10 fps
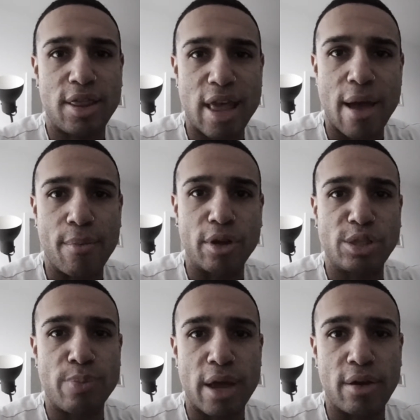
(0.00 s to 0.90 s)
that
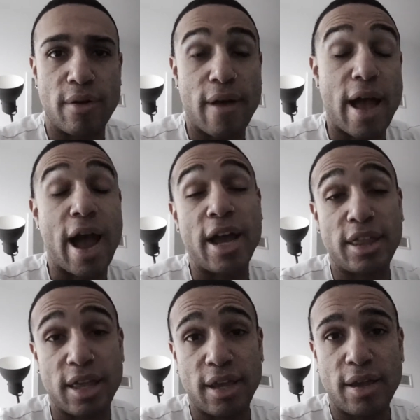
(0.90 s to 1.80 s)
much better, I
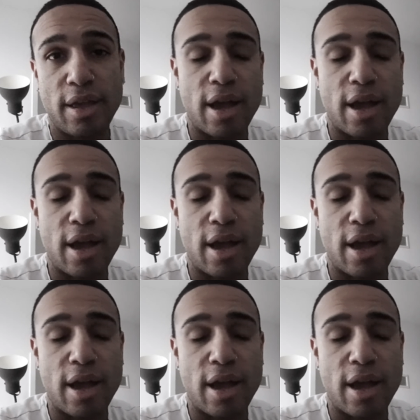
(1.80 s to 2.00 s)
think.